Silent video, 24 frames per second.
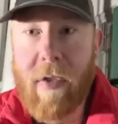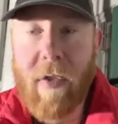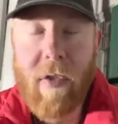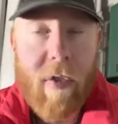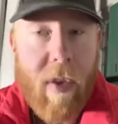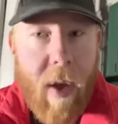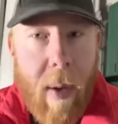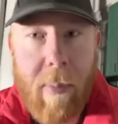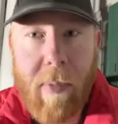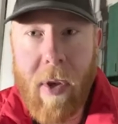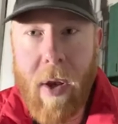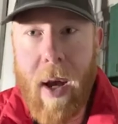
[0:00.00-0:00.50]

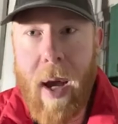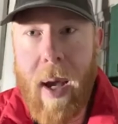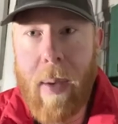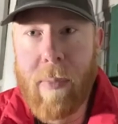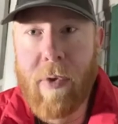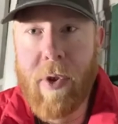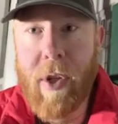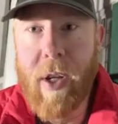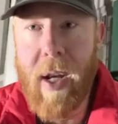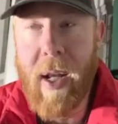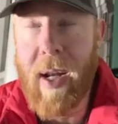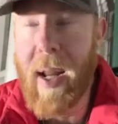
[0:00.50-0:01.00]

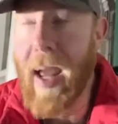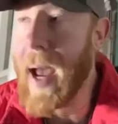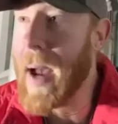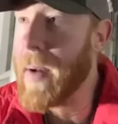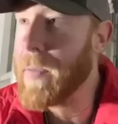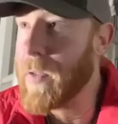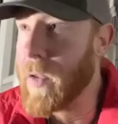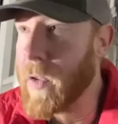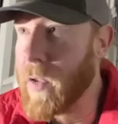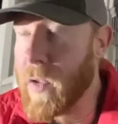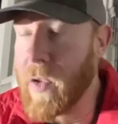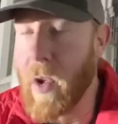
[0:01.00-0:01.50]
Sometimes you're going to
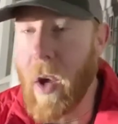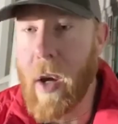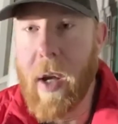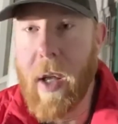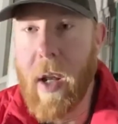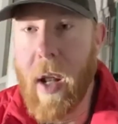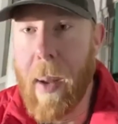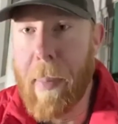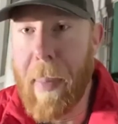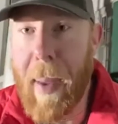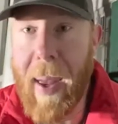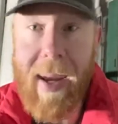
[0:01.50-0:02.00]
have to suck
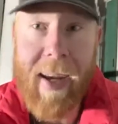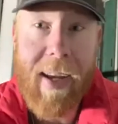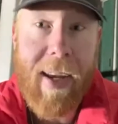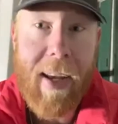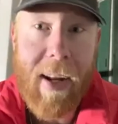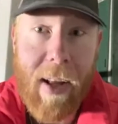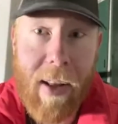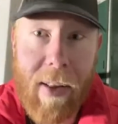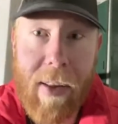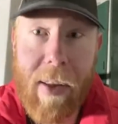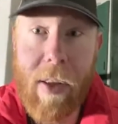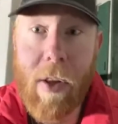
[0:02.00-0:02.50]
it up and
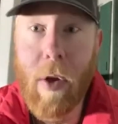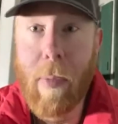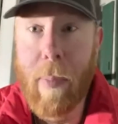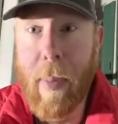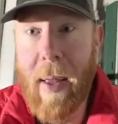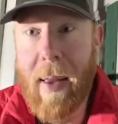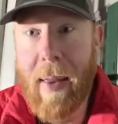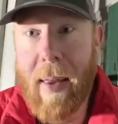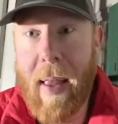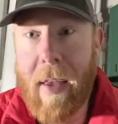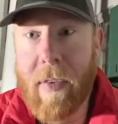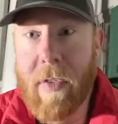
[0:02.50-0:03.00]
get a little
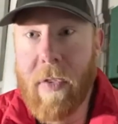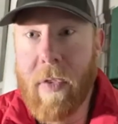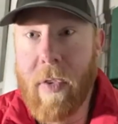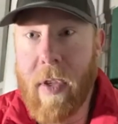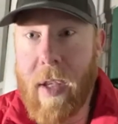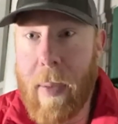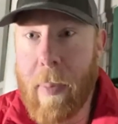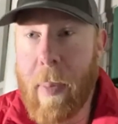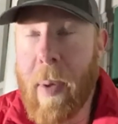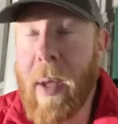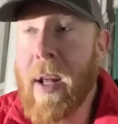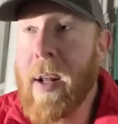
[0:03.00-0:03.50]
bit less
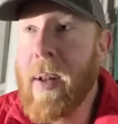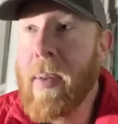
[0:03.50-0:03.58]
sleep.